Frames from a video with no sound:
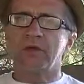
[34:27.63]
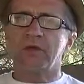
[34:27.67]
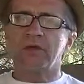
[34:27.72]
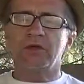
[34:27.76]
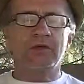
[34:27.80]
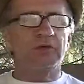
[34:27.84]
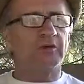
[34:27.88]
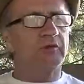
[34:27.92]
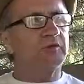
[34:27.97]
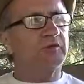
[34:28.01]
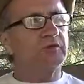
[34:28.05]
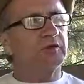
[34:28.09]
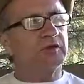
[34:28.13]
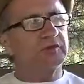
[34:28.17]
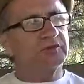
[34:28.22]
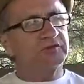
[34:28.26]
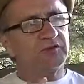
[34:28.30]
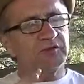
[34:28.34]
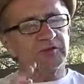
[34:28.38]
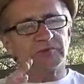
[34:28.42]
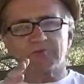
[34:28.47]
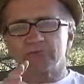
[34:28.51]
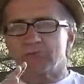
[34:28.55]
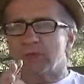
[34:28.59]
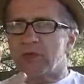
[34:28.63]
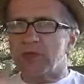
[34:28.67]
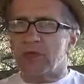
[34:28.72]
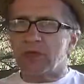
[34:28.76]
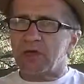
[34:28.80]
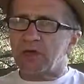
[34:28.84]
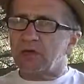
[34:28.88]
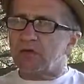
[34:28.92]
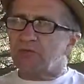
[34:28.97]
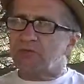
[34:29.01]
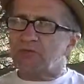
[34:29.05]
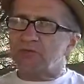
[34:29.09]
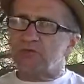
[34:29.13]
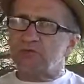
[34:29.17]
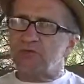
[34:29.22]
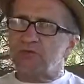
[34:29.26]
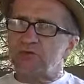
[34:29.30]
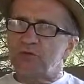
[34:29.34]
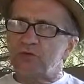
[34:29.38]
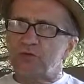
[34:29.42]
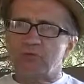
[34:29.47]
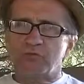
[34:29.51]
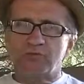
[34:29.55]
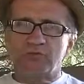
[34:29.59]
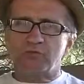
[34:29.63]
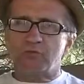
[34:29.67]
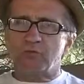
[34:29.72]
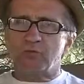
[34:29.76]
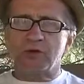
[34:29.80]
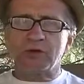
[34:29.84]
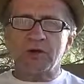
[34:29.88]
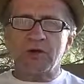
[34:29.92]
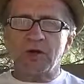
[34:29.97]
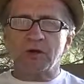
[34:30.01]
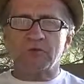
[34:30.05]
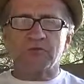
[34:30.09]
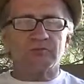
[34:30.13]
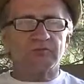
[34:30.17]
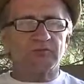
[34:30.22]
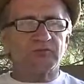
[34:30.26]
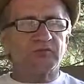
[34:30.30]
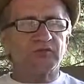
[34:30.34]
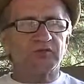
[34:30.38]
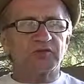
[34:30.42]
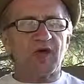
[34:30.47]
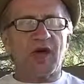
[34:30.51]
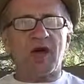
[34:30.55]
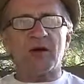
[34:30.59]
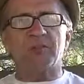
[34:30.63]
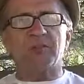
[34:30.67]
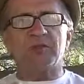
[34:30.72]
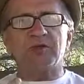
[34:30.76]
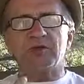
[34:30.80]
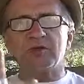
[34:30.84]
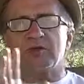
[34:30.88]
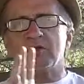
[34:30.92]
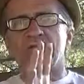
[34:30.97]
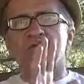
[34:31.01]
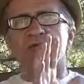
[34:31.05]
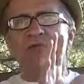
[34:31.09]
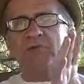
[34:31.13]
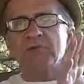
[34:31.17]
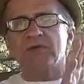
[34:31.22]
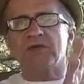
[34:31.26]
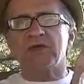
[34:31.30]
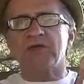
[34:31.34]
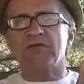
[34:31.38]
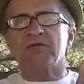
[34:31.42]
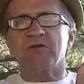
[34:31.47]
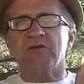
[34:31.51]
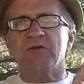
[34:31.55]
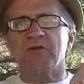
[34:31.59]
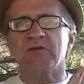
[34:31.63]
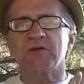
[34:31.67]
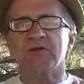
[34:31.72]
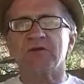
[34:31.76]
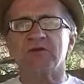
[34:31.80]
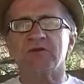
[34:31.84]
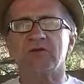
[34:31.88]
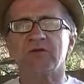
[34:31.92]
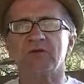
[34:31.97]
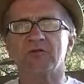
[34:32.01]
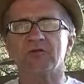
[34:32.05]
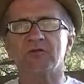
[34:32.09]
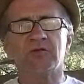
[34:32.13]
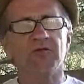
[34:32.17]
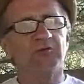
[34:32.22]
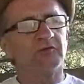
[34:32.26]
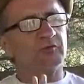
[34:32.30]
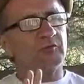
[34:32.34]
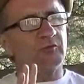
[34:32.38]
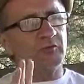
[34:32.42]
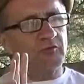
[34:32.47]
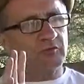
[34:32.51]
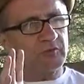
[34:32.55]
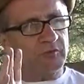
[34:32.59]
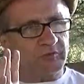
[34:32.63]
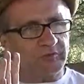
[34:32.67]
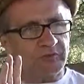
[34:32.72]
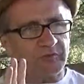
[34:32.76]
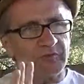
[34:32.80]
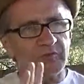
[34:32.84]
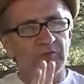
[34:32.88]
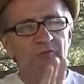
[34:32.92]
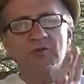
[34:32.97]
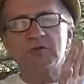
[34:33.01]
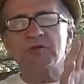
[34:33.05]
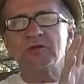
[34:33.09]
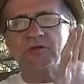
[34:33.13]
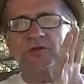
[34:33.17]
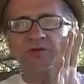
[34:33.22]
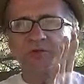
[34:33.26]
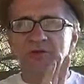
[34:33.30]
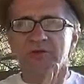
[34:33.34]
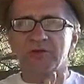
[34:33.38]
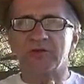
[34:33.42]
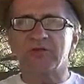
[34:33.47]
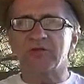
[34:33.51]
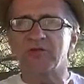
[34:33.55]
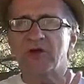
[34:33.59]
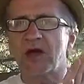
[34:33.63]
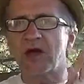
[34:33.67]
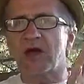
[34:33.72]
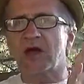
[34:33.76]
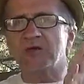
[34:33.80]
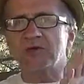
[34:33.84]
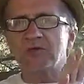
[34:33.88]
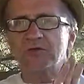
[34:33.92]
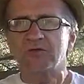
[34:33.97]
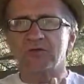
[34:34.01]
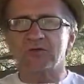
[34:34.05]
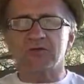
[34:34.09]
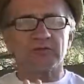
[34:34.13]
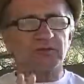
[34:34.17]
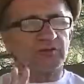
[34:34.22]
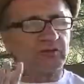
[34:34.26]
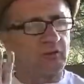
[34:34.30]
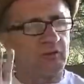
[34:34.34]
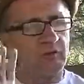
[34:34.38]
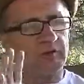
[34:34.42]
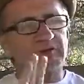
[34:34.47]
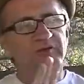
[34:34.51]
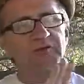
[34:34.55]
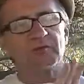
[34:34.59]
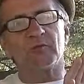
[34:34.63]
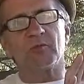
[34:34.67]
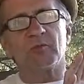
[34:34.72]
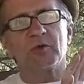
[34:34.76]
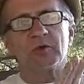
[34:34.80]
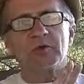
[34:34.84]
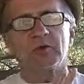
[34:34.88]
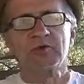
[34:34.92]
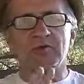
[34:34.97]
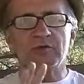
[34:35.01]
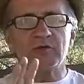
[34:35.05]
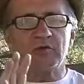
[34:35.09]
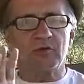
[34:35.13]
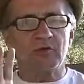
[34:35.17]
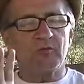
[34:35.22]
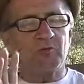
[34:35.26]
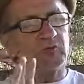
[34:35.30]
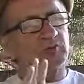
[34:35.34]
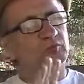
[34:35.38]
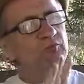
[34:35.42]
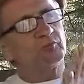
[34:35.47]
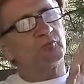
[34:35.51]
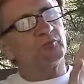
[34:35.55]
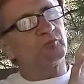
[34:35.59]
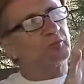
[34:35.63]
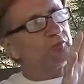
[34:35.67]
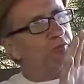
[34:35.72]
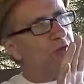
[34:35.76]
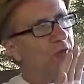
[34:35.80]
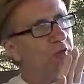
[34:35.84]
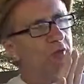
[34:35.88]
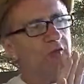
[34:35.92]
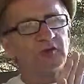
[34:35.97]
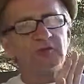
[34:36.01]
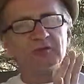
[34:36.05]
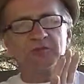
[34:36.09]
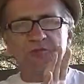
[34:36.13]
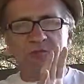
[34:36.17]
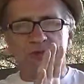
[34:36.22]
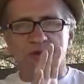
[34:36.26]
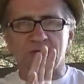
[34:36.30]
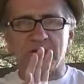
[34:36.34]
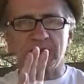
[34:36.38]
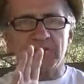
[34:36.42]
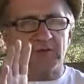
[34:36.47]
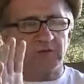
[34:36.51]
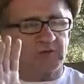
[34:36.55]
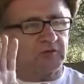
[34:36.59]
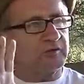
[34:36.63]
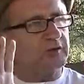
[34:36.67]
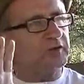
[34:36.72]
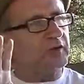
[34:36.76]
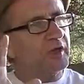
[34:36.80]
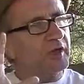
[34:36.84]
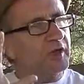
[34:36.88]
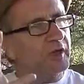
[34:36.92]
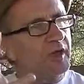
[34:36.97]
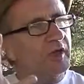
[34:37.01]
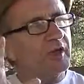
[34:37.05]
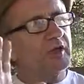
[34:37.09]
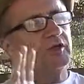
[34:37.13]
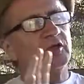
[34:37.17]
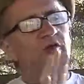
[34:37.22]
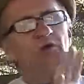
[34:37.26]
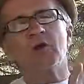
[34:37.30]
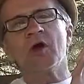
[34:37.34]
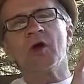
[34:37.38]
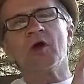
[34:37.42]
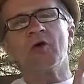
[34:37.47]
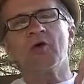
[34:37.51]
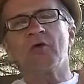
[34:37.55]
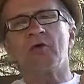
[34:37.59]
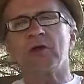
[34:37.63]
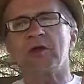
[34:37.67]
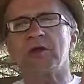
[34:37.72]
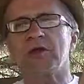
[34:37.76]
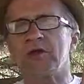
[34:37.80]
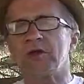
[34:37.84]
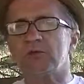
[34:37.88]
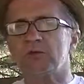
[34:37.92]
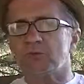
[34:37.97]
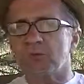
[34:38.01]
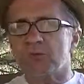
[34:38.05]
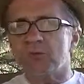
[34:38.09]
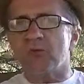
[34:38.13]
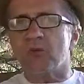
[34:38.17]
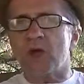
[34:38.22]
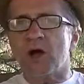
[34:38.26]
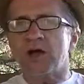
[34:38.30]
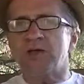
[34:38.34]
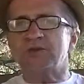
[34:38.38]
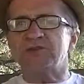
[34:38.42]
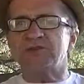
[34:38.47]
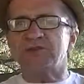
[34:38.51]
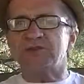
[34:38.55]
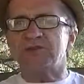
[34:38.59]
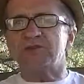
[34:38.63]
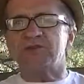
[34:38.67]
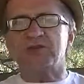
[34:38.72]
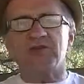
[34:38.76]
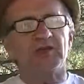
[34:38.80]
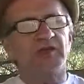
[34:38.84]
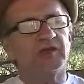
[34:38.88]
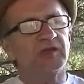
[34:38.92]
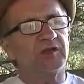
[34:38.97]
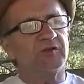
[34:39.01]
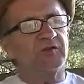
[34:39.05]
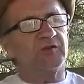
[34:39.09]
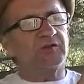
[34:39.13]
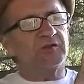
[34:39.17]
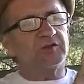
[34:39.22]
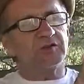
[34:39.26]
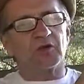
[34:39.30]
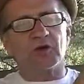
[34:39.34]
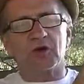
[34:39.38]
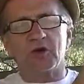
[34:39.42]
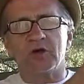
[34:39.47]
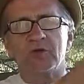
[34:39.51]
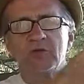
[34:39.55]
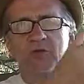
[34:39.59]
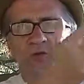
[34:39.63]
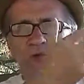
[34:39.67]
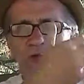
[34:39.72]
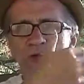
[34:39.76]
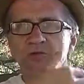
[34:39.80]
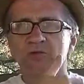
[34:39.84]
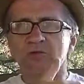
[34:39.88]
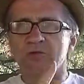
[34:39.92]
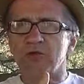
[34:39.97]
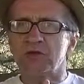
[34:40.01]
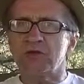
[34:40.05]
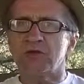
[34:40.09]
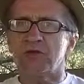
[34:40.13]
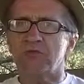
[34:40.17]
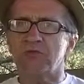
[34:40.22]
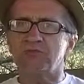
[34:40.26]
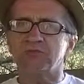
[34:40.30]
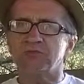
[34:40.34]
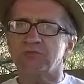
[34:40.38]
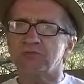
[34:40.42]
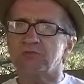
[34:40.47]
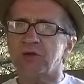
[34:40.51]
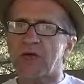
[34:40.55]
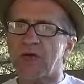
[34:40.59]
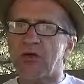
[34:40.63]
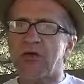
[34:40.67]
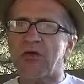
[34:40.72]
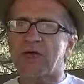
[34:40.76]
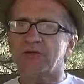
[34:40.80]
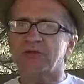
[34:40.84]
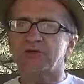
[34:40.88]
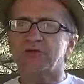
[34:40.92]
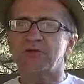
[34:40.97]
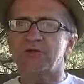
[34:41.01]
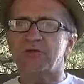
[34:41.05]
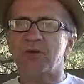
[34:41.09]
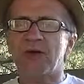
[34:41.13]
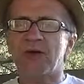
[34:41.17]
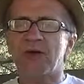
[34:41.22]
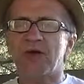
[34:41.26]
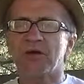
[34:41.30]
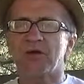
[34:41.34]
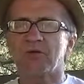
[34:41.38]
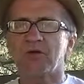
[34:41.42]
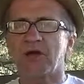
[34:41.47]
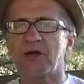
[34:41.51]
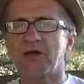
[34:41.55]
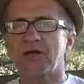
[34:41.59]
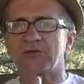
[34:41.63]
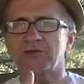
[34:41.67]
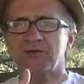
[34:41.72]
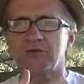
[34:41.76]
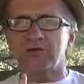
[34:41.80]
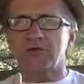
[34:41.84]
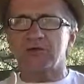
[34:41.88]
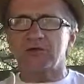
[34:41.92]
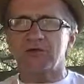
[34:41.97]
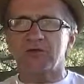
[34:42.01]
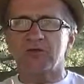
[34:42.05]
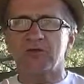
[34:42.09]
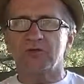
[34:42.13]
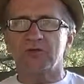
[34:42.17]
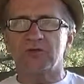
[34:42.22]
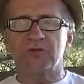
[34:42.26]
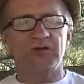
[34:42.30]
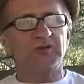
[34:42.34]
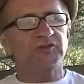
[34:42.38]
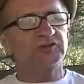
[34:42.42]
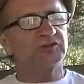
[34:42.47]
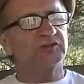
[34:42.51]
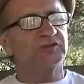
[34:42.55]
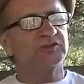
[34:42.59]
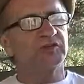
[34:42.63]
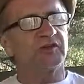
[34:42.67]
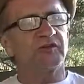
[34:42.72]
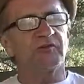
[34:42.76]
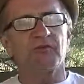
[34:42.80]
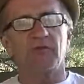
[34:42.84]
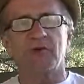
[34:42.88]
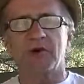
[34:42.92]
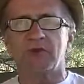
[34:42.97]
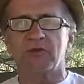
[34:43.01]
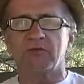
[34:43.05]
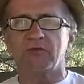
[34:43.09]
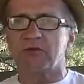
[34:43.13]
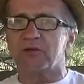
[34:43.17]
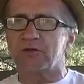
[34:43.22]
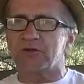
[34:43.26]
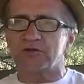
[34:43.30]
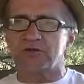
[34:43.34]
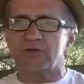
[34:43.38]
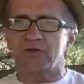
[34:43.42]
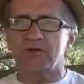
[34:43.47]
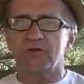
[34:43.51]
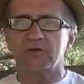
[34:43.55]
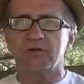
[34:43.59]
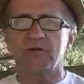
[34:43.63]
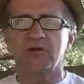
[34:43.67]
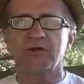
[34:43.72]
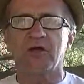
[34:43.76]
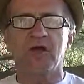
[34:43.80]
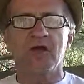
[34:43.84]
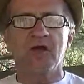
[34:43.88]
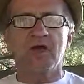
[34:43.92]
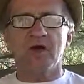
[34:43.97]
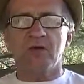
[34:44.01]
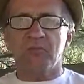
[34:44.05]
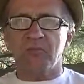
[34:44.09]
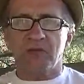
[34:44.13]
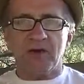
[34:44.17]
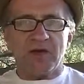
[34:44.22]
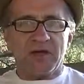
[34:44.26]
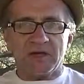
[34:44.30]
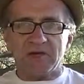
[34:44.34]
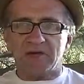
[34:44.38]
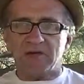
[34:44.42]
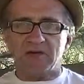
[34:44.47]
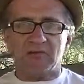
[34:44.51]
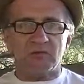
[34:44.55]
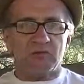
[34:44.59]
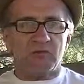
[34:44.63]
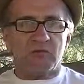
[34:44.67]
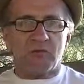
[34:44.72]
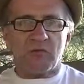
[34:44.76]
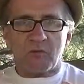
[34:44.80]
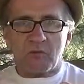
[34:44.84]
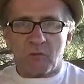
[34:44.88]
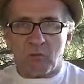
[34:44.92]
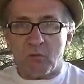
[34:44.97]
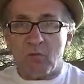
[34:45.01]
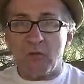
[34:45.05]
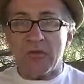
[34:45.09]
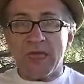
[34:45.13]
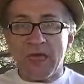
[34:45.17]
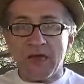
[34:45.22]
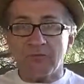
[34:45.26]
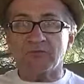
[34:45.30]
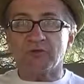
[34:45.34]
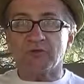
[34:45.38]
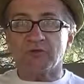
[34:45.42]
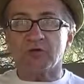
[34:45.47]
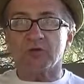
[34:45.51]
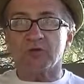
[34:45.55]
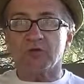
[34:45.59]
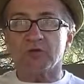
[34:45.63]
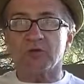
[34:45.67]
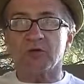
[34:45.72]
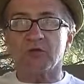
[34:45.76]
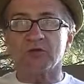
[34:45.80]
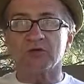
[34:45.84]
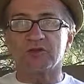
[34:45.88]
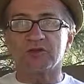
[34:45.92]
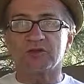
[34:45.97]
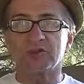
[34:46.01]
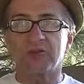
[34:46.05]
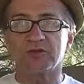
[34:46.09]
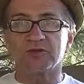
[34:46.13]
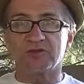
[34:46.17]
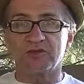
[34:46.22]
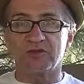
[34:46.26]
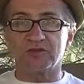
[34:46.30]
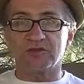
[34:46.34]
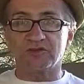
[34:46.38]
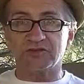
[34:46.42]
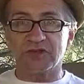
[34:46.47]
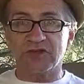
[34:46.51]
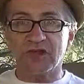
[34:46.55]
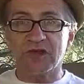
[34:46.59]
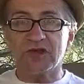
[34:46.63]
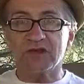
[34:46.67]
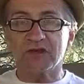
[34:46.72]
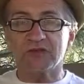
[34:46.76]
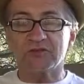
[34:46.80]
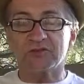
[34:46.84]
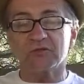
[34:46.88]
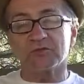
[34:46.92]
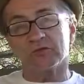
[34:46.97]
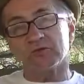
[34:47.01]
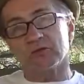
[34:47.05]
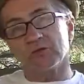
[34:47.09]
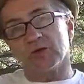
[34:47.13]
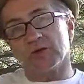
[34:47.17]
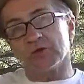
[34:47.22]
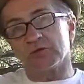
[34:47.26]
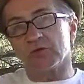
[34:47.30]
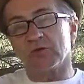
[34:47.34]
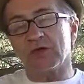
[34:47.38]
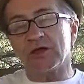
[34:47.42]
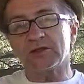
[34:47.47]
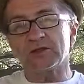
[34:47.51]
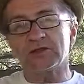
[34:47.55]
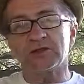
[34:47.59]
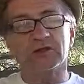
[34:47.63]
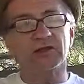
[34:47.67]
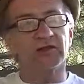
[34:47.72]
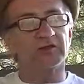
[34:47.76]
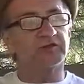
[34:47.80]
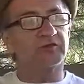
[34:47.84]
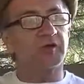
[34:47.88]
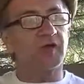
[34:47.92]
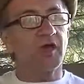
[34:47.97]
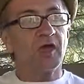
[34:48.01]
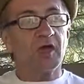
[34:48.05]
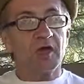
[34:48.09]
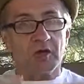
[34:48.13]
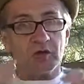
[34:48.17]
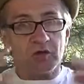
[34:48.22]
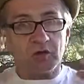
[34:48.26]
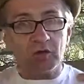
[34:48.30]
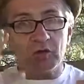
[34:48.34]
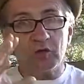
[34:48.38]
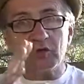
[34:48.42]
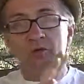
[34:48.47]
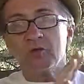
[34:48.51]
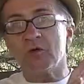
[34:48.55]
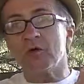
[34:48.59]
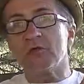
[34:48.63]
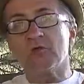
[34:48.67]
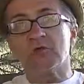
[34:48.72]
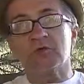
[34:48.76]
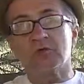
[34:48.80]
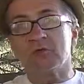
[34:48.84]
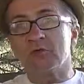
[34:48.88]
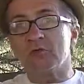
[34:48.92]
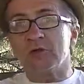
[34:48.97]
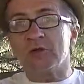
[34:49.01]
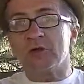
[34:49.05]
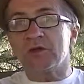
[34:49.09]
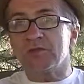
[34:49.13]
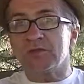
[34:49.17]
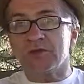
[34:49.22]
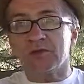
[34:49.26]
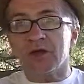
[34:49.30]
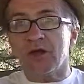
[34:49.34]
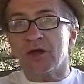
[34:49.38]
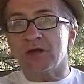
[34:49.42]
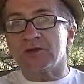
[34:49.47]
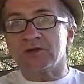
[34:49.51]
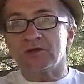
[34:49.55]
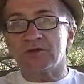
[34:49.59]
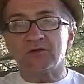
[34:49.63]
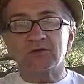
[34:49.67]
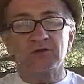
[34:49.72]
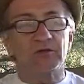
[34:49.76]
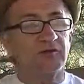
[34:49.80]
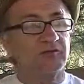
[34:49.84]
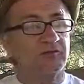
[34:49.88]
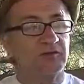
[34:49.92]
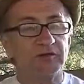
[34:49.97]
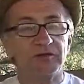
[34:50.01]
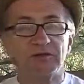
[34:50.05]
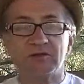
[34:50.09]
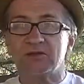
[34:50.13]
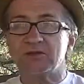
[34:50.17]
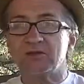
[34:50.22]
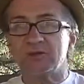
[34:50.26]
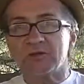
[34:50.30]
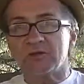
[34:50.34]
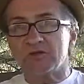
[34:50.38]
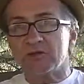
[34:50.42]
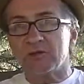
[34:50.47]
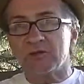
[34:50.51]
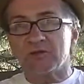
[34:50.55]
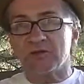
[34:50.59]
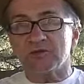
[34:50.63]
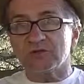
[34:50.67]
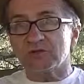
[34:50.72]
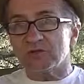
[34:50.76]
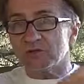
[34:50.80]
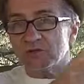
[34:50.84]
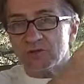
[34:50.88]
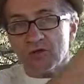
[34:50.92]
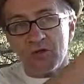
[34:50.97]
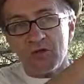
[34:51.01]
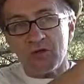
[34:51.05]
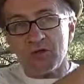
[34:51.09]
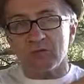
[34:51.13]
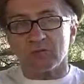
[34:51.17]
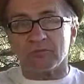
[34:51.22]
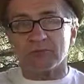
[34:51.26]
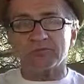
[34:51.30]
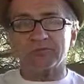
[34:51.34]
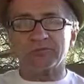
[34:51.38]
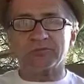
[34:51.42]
You know, he said, you know, we're not stopping you from leaving. You know, if you if you in the Spirit of God, you know, going somewhere, then you know, the Holy Spirit, you know, you go, and then we'll watch and see, and if it's good, we'll you know ask you back or ask you to, you know, teach yourself whatever it is that you learn. But we have to do what the Holy Spirit's teaching us or directing us. You go do whatever God tells you. If He sends you some other church, go.